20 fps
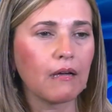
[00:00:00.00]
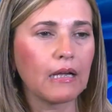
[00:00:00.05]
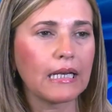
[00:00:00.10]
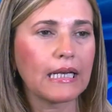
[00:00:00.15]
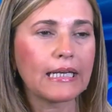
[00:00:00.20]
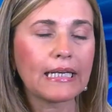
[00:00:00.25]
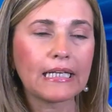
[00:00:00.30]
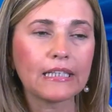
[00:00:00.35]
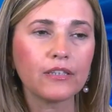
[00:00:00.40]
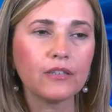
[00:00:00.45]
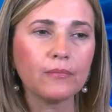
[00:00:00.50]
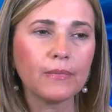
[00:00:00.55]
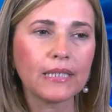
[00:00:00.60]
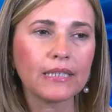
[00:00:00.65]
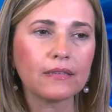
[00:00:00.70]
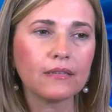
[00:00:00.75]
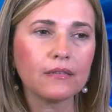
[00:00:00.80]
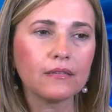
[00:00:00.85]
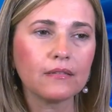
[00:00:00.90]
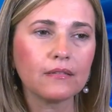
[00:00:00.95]

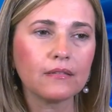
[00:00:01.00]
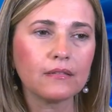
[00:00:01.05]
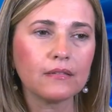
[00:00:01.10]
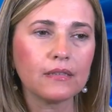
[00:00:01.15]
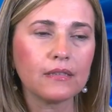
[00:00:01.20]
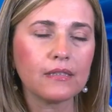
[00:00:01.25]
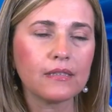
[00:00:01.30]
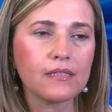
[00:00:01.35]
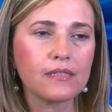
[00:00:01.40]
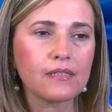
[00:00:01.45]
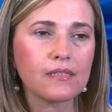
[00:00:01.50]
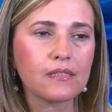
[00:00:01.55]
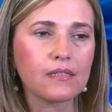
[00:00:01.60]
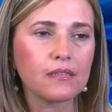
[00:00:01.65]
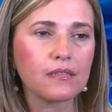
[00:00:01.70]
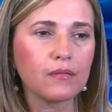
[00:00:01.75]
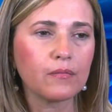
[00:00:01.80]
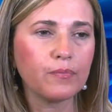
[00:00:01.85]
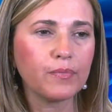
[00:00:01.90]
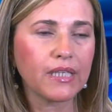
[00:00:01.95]
Lenalidomide is
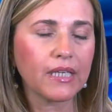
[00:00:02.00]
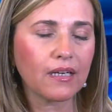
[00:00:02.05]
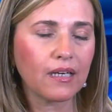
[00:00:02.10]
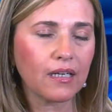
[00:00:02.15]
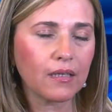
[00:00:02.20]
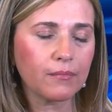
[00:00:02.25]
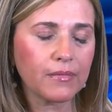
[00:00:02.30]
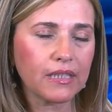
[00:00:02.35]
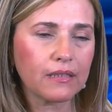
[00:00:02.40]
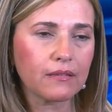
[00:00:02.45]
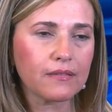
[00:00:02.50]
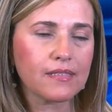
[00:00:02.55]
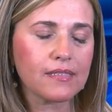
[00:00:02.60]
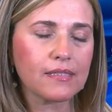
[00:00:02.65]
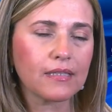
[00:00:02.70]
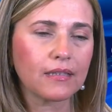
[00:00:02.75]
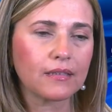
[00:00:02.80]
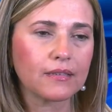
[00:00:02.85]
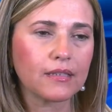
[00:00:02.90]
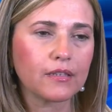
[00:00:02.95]
uh, becoming a
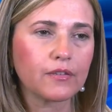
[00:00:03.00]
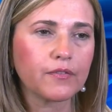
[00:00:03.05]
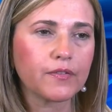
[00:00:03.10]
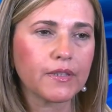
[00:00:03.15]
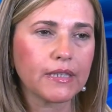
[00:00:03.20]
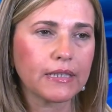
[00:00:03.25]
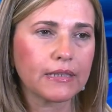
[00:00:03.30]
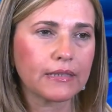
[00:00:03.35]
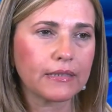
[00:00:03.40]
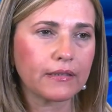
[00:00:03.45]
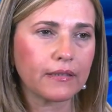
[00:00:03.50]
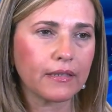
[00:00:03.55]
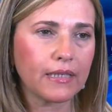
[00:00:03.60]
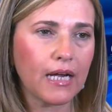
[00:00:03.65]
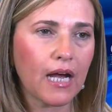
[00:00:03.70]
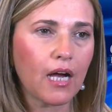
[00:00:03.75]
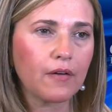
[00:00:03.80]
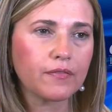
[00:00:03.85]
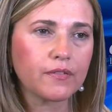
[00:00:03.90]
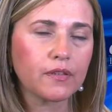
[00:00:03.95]
standard of care
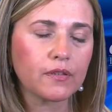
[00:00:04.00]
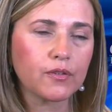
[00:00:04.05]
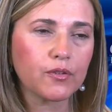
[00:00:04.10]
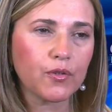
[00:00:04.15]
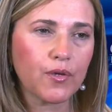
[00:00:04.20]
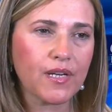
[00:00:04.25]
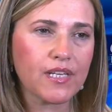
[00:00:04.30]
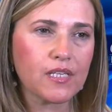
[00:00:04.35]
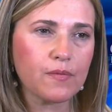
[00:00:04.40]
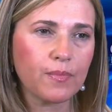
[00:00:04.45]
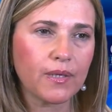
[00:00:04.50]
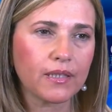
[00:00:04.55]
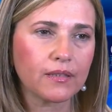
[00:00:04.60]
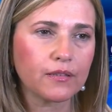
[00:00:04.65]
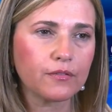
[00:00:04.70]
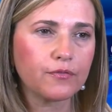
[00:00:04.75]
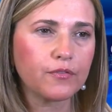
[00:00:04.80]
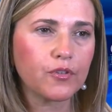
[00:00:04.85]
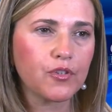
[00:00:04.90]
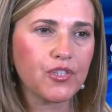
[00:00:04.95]
after
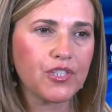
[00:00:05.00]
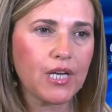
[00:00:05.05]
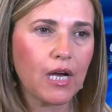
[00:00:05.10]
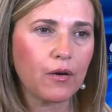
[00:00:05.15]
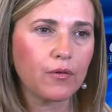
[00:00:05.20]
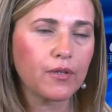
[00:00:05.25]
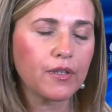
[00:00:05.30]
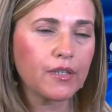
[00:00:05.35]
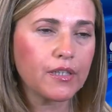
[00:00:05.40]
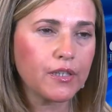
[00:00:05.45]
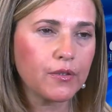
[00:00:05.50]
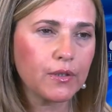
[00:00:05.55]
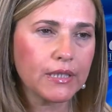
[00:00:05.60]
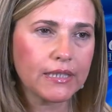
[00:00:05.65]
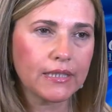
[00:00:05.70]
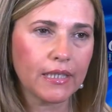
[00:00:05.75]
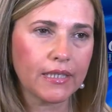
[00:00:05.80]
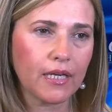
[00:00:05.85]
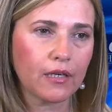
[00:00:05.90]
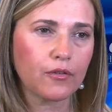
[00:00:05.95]
transplant for young
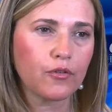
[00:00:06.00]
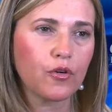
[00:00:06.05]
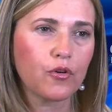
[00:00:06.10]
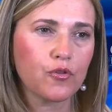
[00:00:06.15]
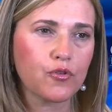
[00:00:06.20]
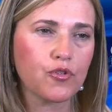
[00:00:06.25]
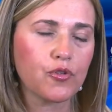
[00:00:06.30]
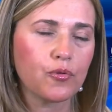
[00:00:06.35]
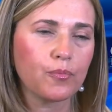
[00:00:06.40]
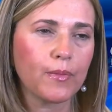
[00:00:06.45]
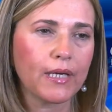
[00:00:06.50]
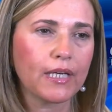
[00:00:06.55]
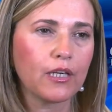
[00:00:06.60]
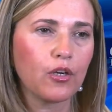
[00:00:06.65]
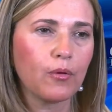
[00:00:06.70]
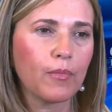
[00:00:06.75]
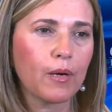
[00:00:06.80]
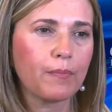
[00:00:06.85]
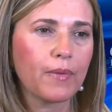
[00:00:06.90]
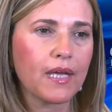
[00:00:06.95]
newly diagnosed
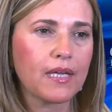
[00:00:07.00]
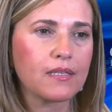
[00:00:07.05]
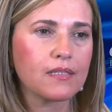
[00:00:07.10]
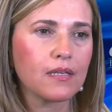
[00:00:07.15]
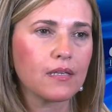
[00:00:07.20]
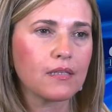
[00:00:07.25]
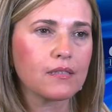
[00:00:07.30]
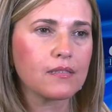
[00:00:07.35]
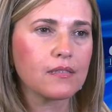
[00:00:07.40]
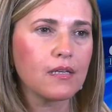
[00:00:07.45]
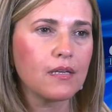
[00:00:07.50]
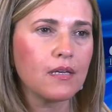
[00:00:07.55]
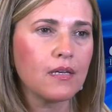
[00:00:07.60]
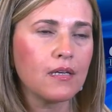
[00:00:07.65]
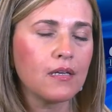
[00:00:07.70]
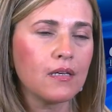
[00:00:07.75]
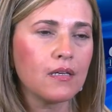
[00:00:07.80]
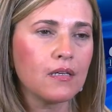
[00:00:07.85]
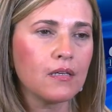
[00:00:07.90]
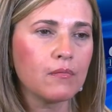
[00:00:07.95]
myeloma patients
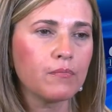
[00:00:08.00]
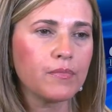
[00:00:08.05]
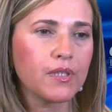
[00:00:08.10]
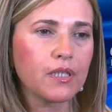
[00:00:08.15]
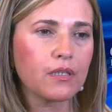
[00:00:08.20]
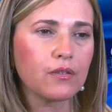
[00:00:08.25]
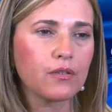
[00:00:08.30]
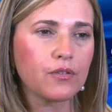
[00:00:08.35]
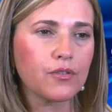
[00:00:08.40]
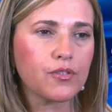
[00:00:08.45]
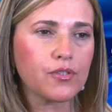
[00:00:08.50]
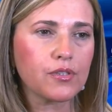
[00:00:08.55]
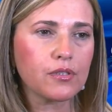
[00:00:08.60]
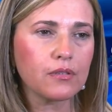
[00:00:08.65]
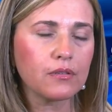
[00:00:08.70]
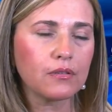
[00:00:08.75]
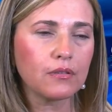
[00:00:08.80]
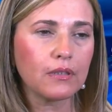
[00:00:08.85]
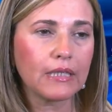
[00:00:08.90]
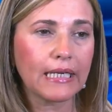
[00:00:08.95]

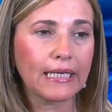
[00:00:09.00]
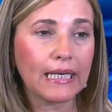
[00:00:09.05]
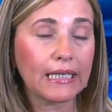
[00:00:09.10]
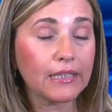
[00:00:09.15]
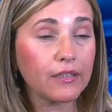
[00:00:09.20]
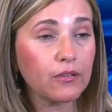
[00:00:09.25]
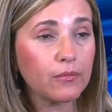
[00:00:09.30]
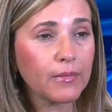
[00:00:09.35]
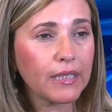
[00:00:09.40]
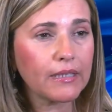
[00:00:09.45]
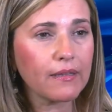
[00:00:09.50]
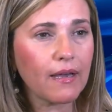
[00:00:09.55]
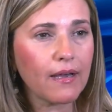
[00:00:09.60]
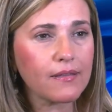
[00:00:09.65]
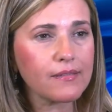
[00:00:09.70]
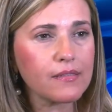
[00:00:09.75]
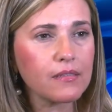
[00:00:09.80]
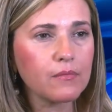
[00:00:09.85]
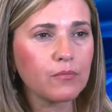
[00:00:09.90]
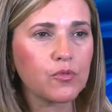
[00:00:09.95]
because uh, lenalidomide
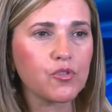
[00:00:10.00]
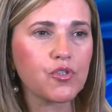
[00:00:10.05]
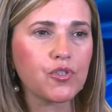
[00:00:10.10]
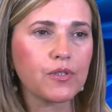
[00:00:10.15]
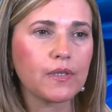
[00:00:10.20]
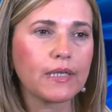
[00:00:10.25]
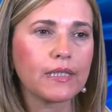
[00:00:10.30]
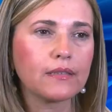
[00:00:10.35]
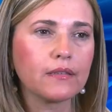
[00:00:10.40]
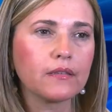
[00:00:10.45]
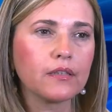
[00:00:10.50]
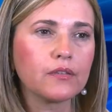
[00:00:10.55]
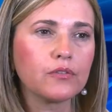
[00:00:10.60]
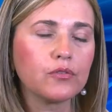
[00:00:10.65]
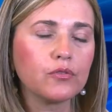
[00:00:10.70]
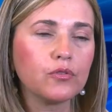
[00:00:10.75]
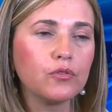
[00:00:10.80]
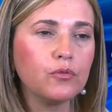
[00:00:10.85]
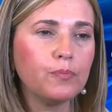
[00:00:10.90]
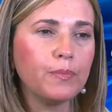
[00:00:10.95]
has
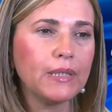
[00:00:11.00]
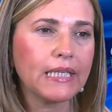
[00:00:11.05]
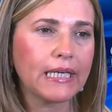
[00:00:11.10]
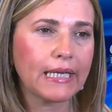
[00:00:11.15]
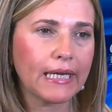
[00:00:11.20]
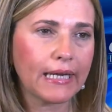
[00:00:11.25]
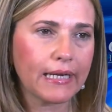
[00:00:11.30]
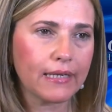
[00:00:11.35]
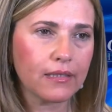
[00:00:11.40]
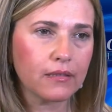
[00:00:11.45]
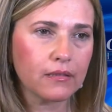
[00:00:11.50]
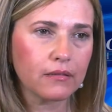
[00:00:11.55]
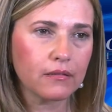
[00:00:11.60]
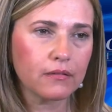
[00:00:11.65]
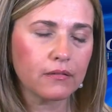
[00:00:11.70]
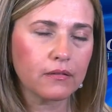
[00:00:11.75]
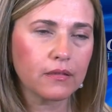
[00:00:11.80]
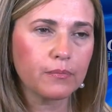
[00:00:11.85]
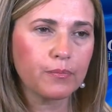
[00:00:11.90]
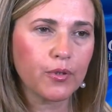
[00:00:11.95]
demonstrated to duplicate
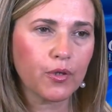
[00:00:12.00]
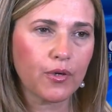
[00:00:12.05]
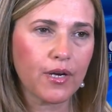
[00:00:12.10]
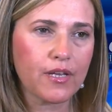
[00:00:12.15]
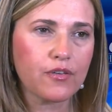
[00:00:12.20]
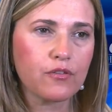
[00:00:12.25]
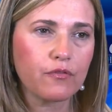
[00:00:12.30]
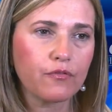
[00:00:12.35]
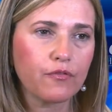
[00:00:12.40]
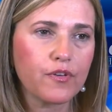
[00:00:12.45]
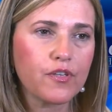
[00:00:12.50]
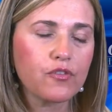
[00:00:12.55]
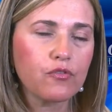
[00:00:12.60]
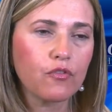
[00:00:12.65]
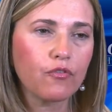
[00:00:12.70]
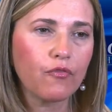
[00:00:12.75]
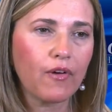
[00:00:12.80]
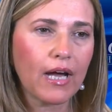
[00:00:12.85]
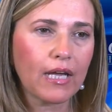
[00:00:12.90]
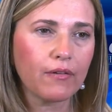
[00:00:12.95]
the progression-free
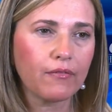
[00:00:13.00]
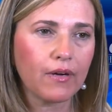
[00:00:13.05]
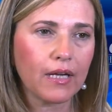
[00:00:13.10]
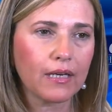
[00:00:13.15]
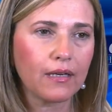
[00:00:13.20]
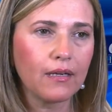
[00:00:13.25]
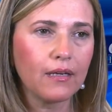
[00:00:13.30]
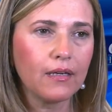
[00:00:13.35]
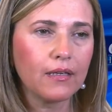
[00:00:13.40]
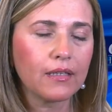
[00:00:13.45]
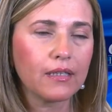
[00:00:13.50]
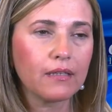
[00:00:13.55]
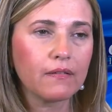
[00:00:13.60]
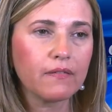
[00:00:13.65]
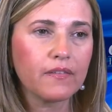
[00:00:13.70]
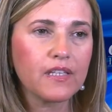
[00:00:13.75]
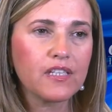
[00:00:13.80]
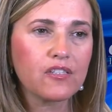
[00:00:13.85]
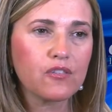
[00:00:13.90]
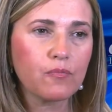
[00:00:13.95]
survival
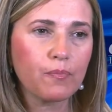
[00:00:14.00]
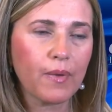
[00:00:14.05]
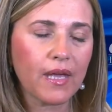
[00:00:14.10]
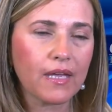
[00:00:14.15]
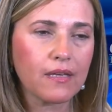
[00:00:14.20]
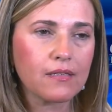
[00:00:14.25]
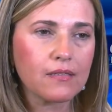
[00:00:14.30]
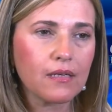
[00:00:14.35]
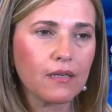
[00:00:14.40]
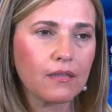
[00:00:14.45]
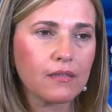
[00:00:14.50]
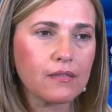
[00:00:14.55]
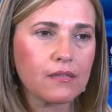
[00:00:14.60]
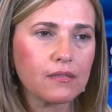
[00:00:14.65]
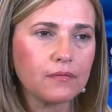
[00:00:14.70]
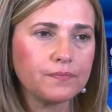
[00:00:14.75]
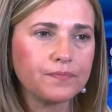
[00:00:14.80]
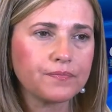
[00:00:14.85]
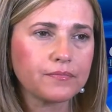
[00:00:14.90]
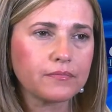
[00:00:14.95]
in these patients.